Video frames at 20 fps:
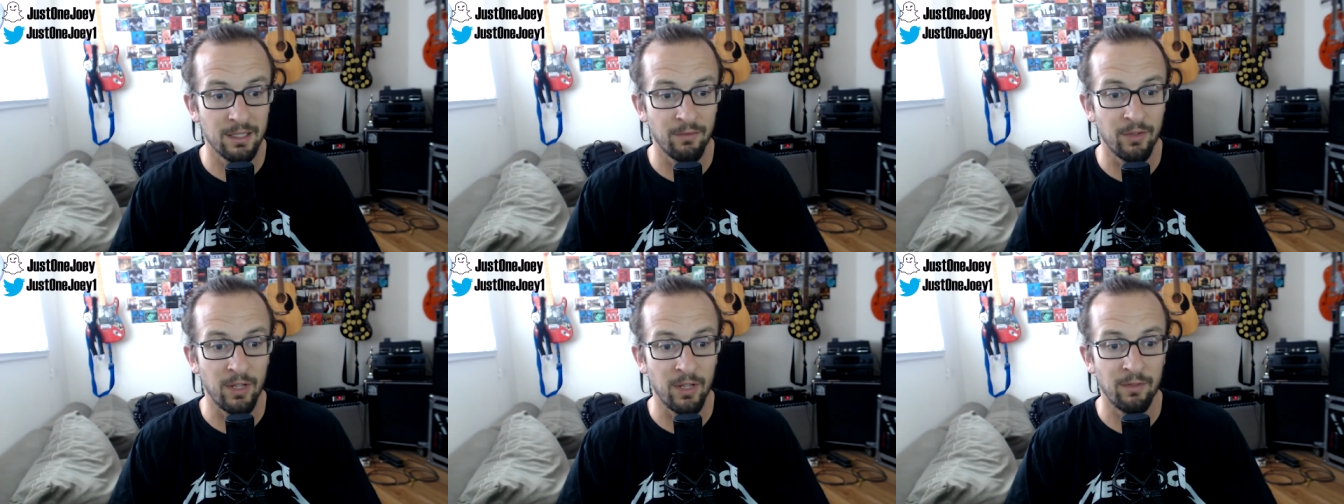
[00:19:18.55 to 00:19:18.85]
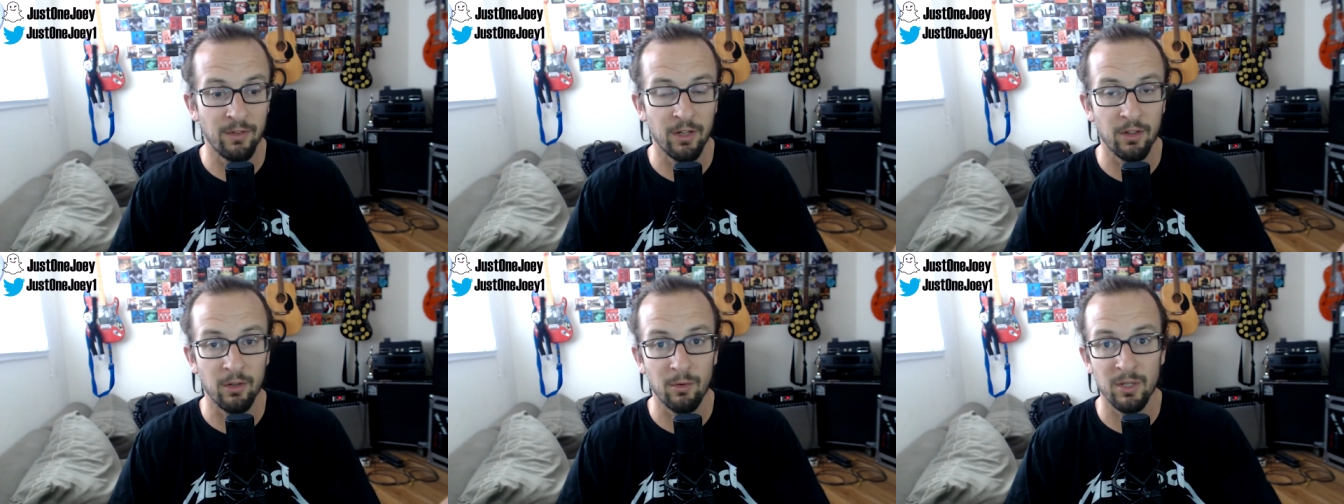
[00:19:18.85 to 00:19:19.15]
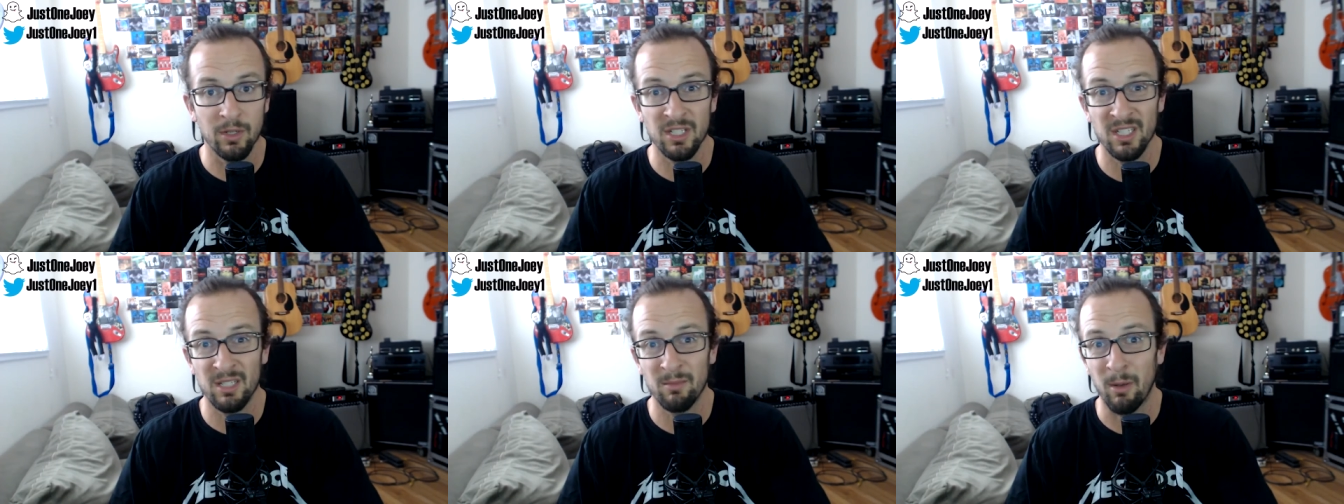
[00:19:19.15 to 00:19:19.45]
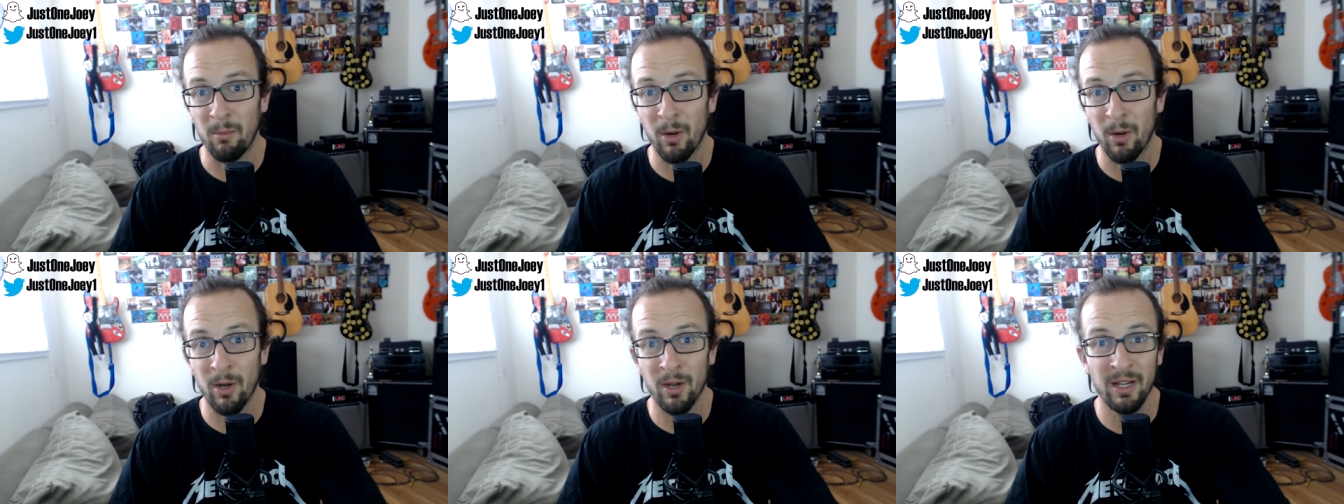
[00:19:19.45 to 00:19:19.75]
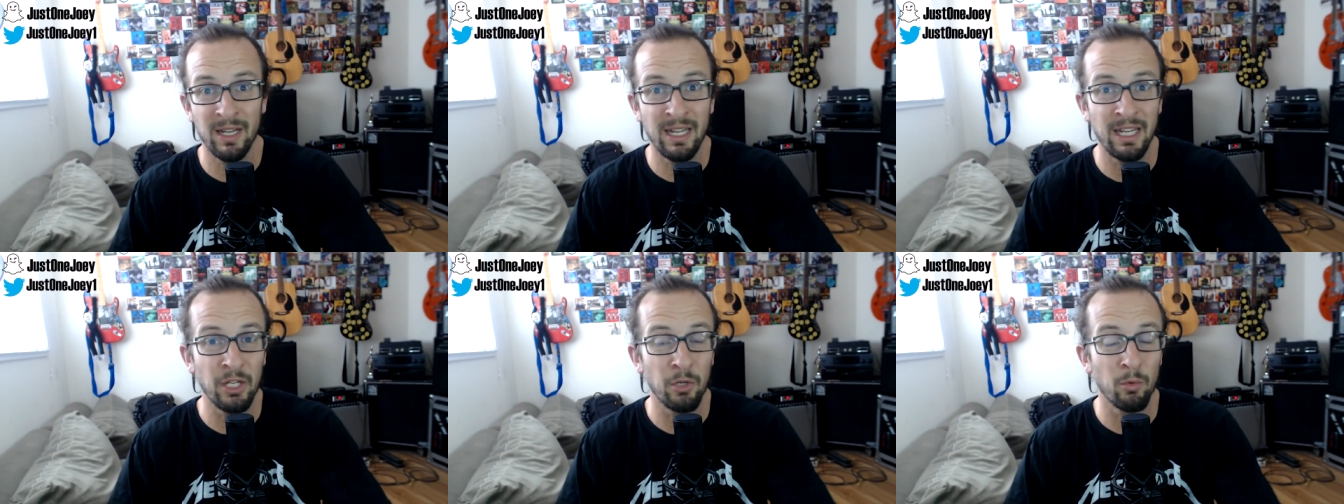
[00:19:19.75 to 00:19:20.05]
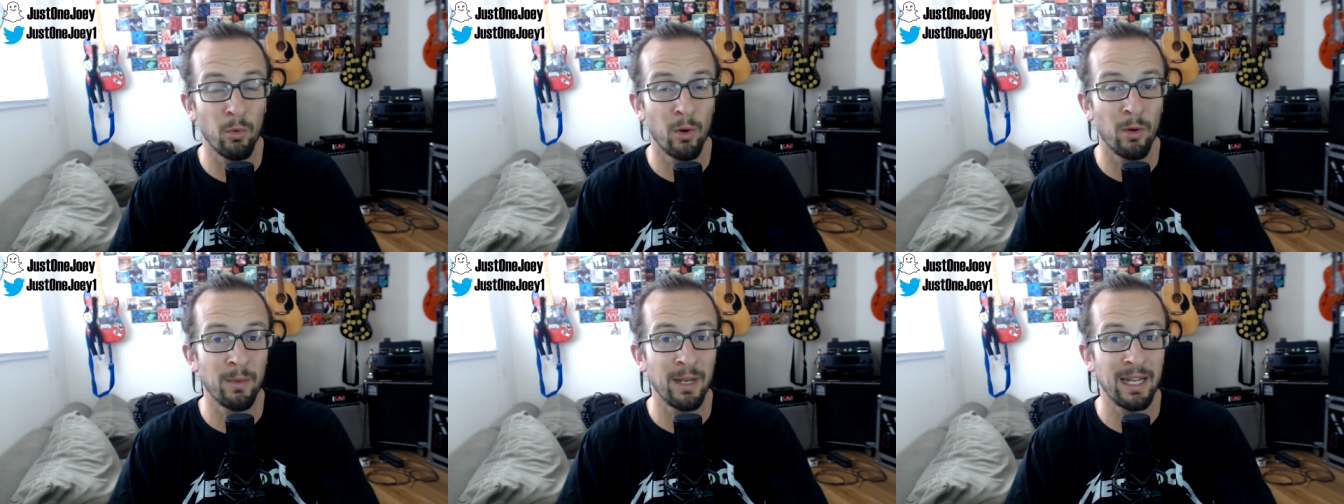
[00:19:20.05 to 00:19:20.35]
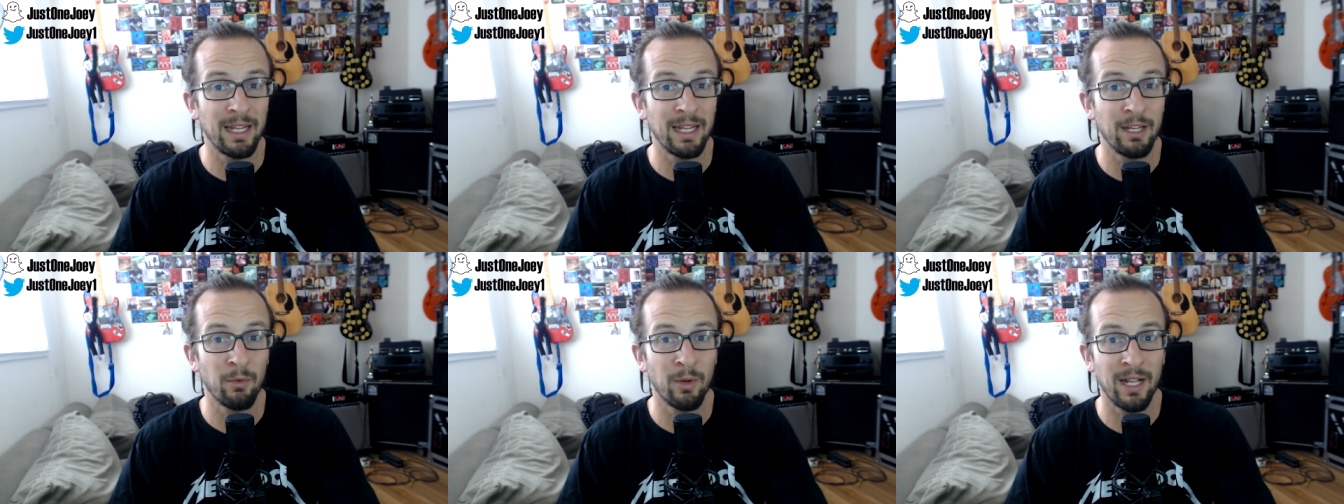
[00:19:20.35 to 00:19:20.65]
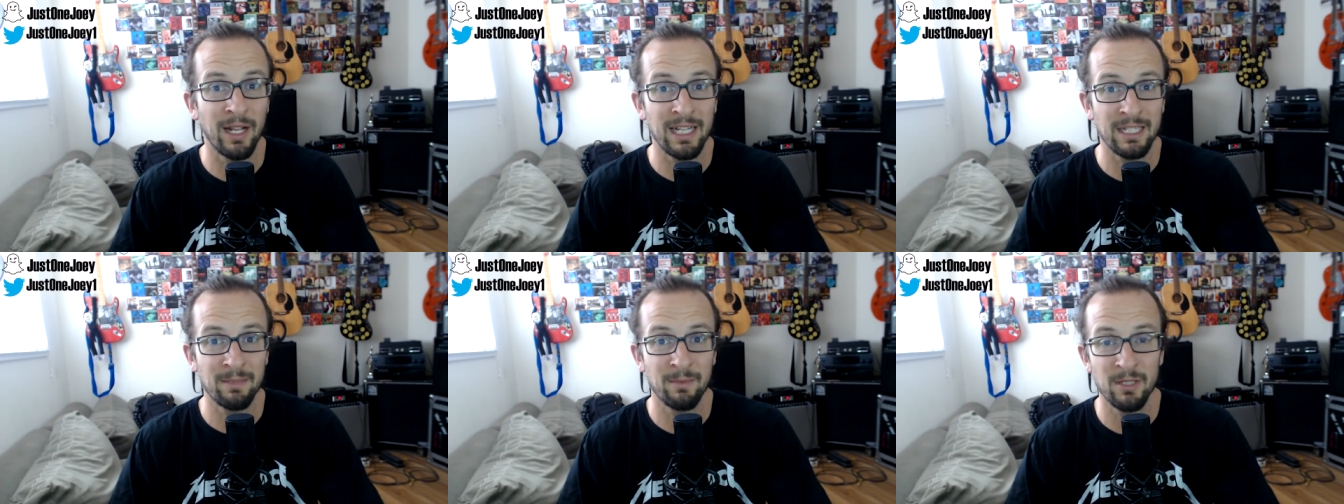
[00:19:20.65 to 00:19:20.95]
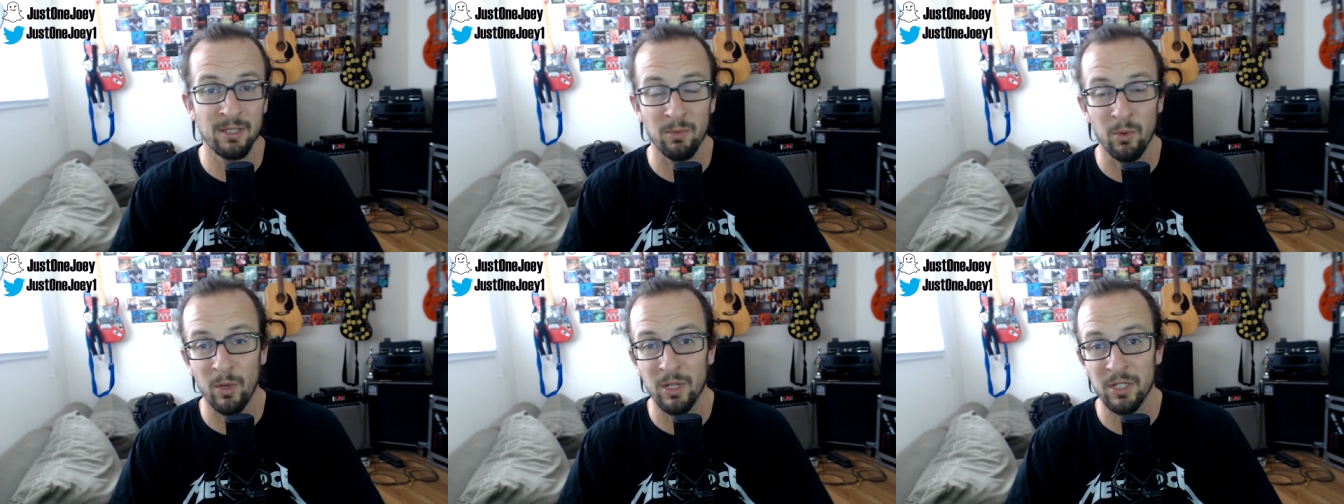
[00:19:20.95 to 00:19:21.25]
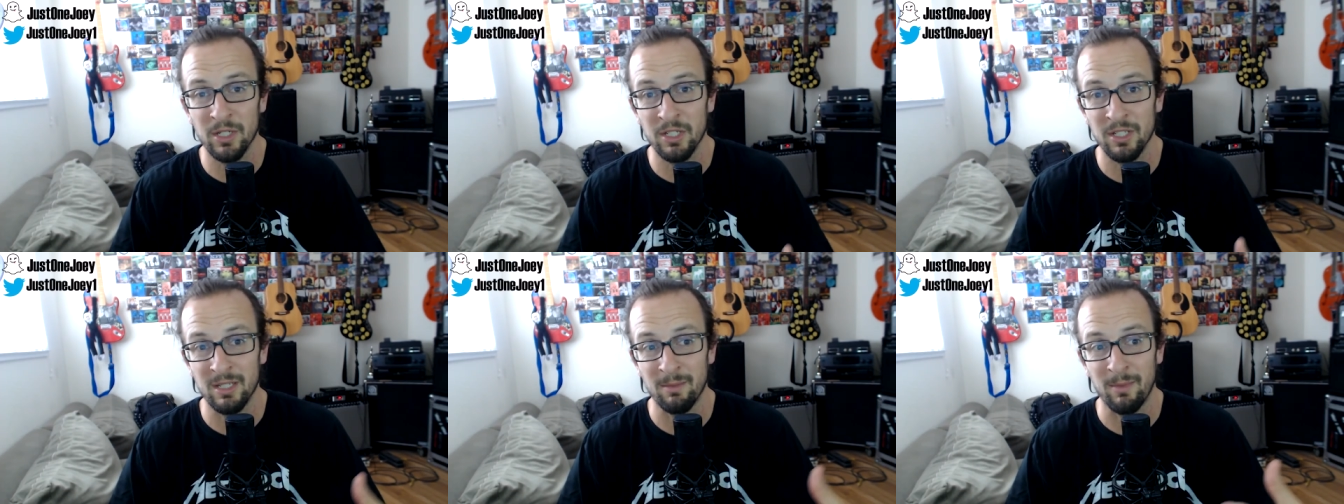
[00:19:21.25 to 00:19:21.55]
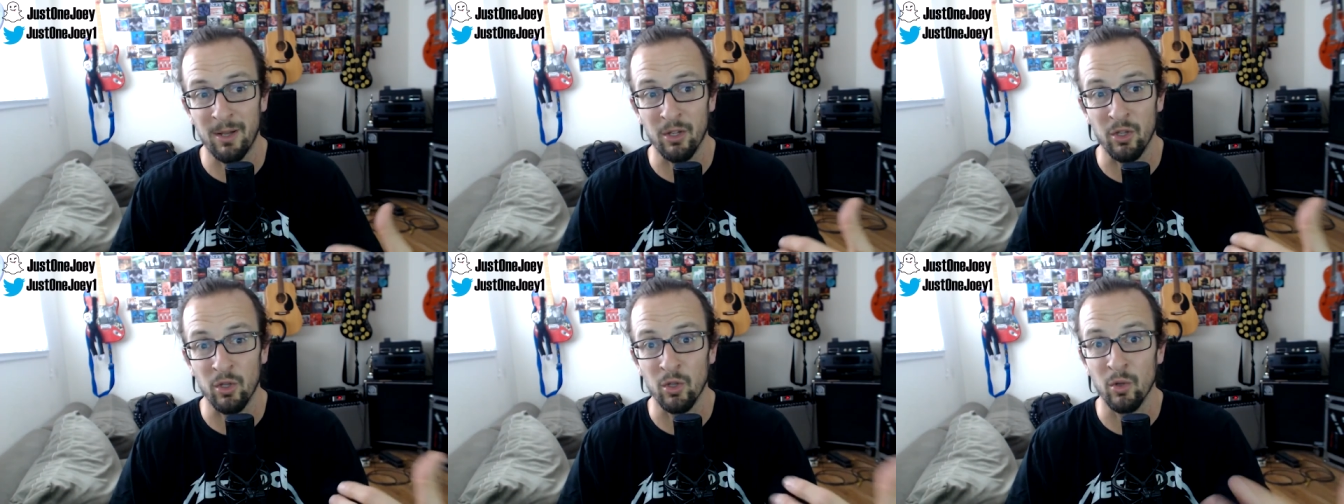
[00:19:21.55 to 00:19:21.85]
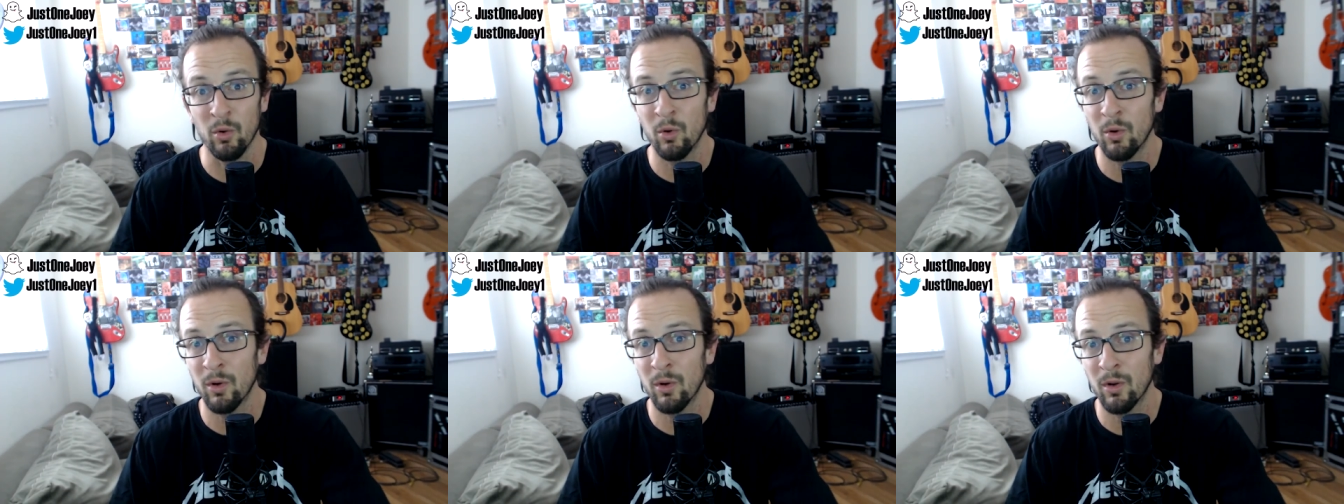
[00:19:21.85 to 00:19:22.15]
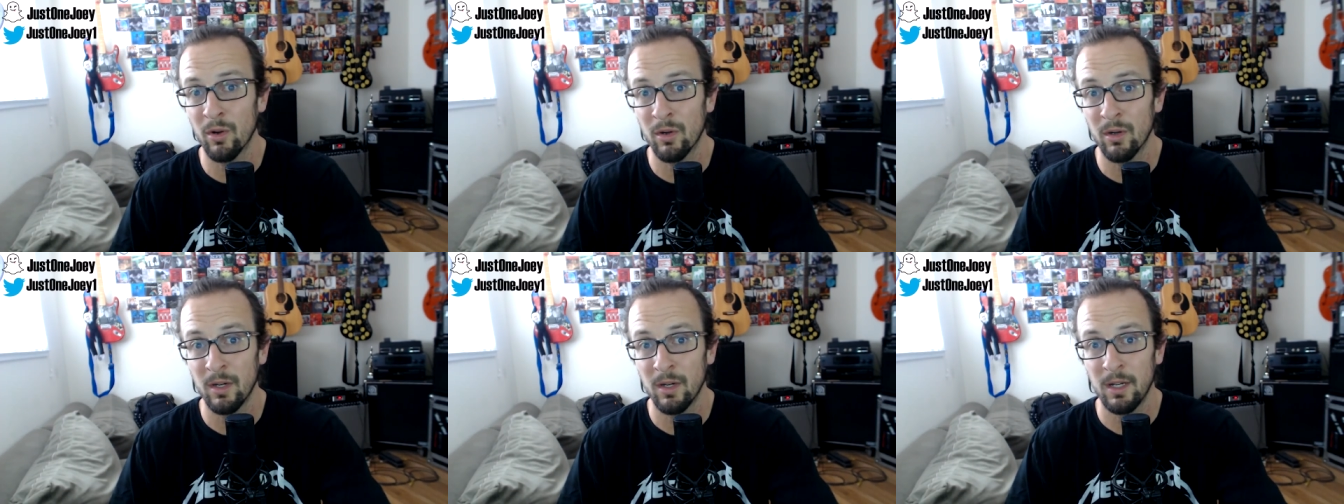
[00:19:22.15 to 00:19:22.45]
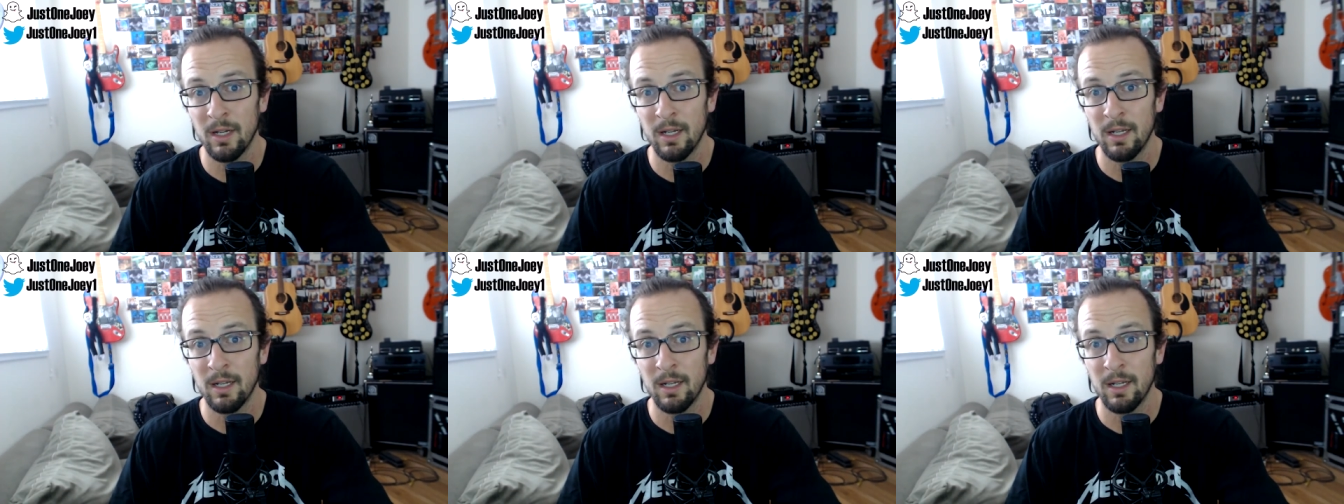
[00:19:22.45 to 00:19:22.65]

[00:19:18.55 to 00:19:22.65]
if you have any other questions about marketing, you want to ask me some questions about your